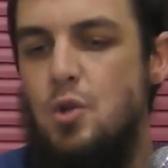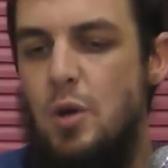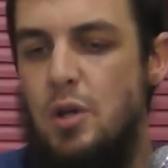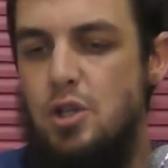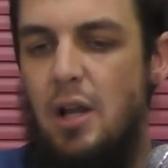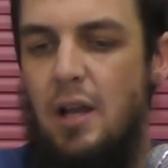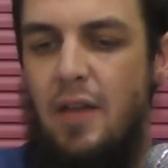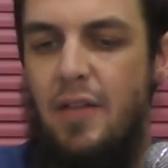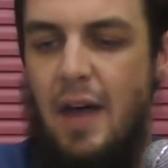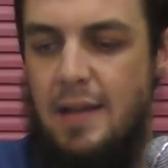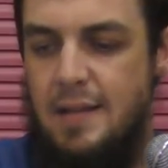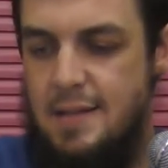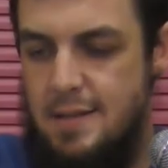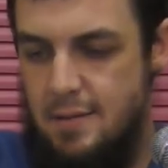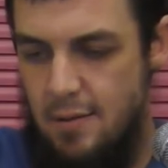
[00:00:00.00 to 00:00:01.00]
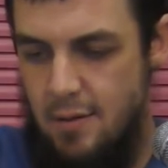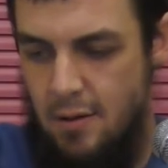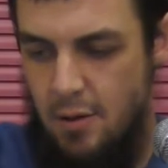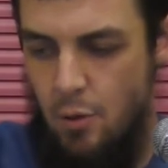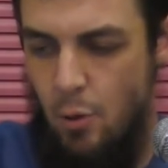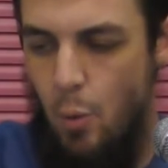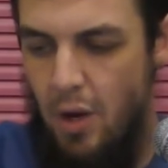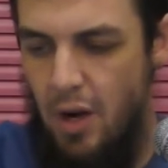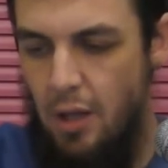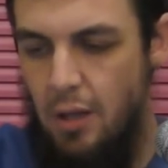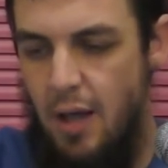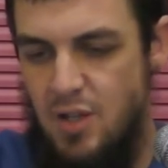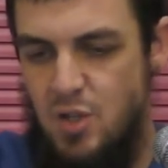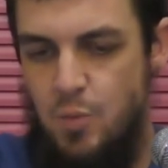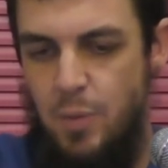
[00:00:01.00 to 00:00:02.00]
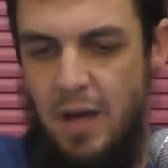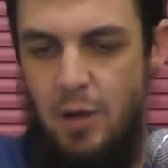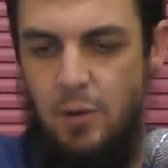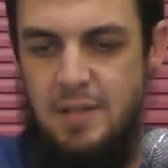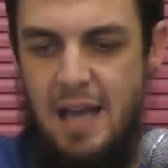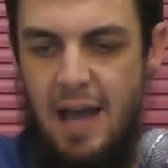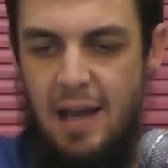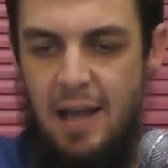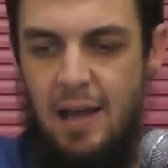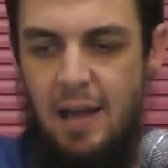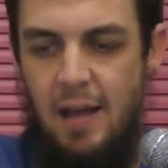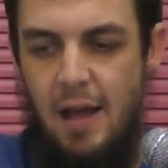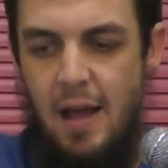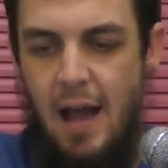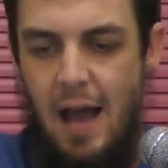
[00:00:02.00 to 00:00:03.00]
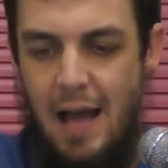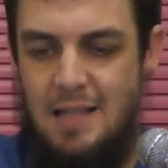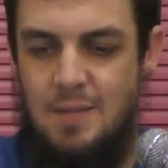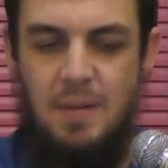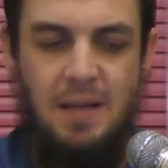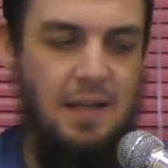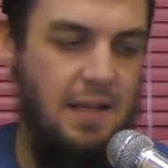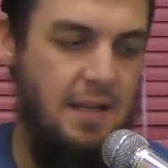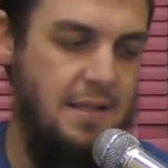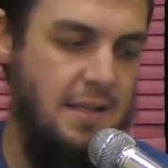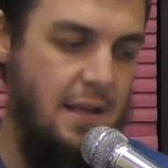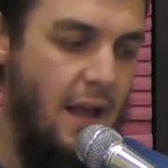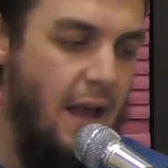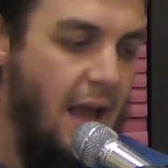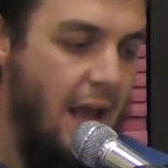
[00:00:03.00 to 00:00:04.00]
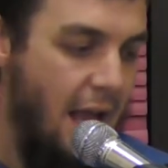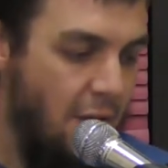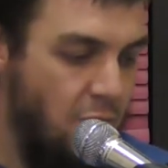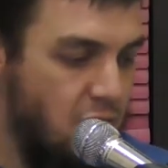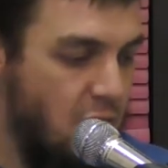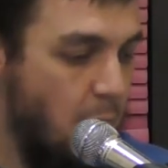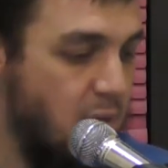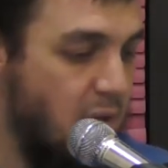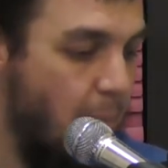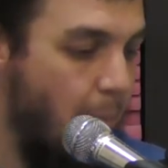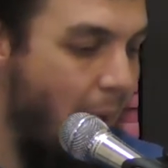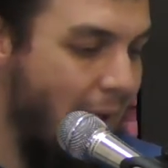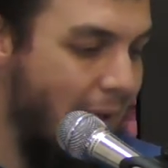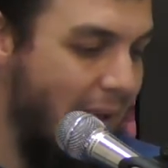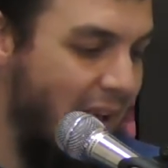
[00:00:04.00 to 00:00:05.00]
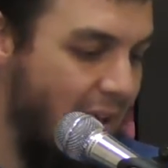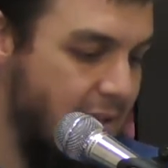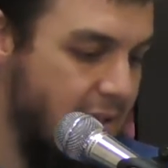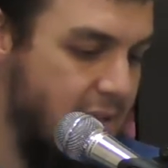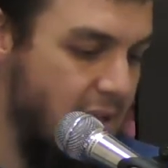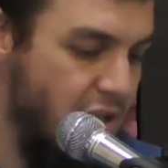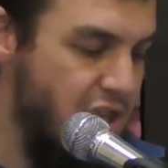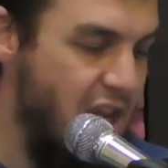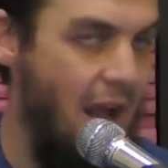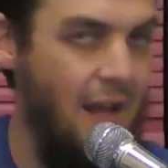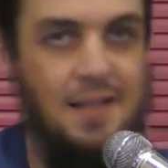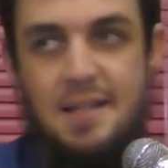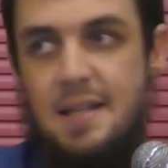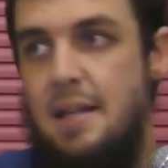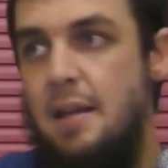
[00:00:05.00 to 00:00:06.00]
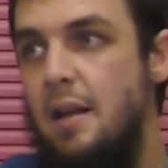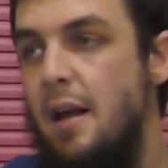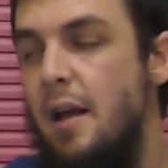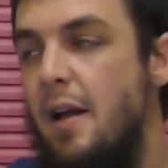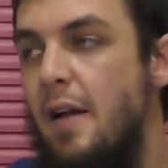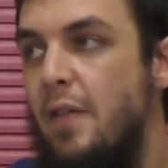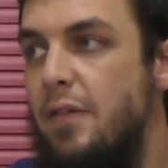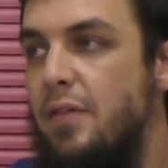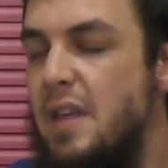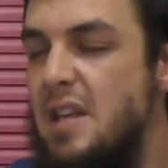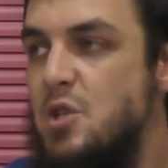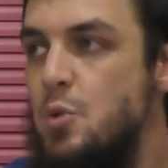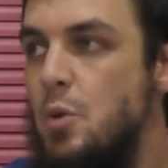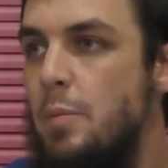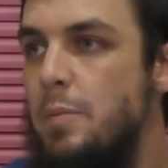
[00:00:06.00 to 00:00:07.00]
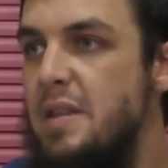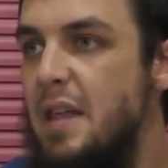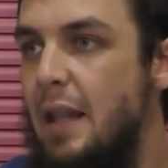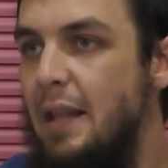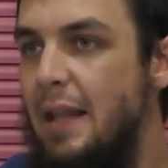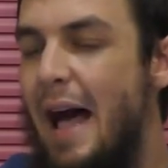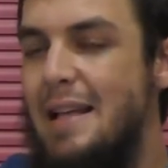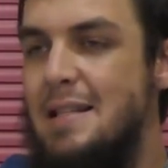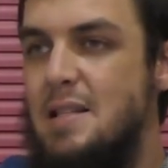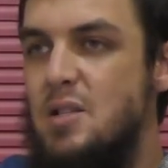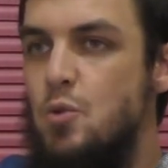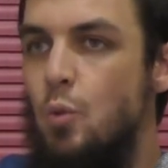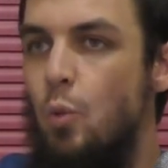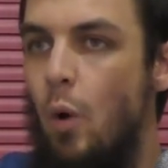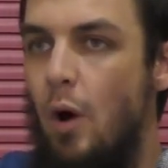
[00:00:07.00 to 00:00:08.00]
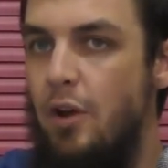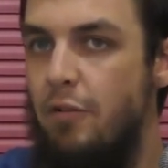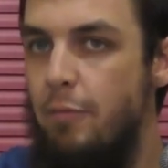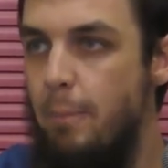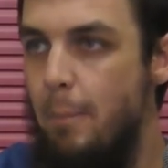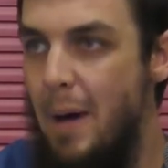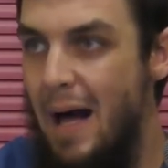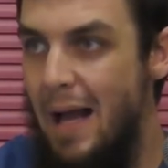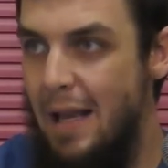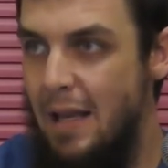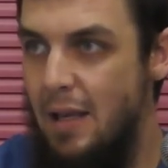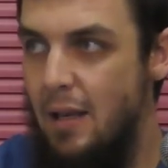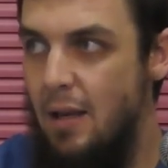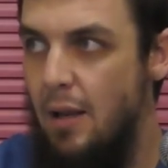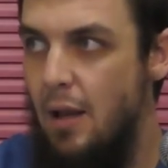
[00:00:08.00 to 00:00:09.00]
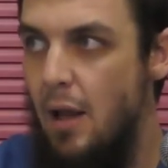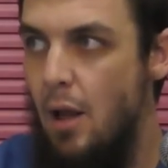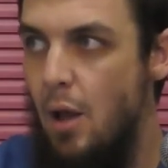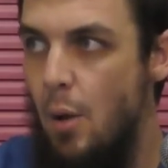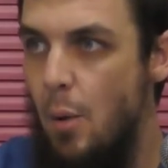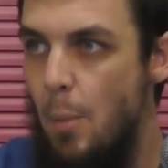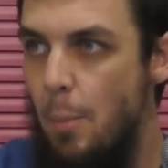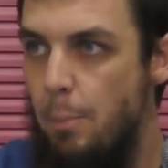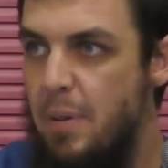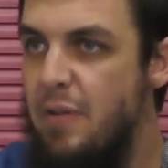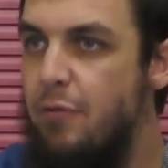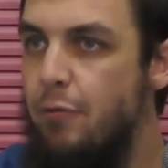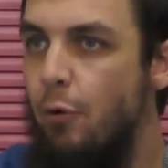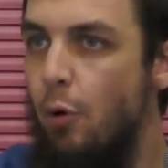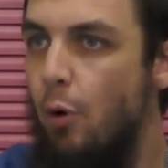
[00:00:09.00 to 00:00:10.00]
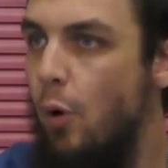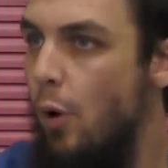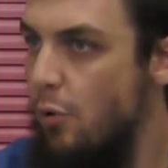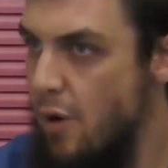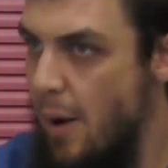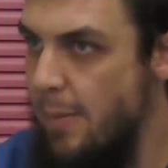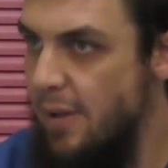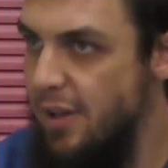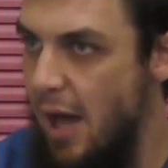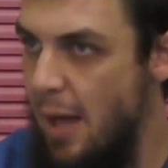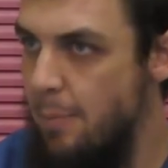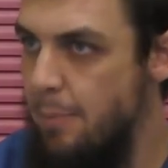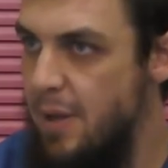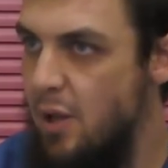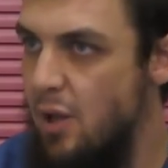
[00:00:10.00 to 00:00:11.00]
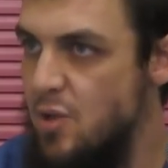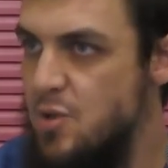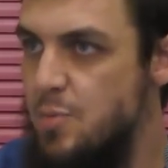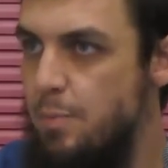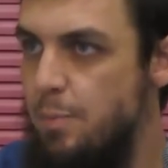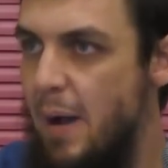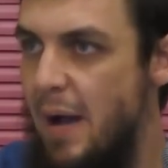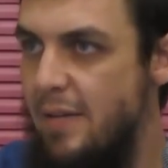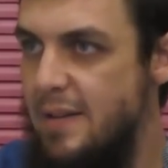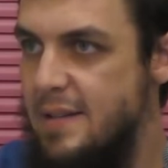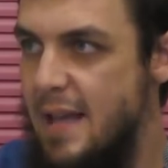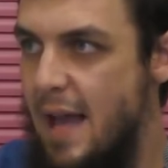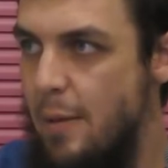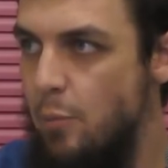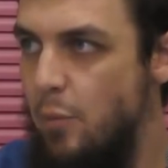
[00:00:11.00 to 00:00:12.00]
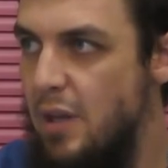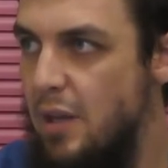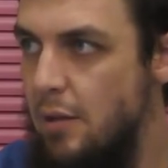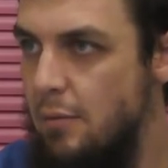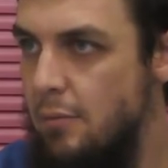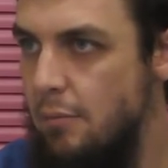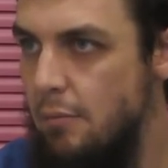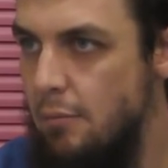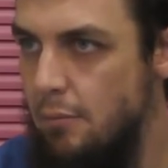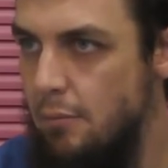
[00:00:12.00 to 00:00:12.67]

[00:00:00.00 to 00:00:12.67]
So inshallah, that is what Allah subhanahu wa ta'ala has made easy. In terms of my classes at GILC, this will be the last one of mine before Ramadan, because by the time we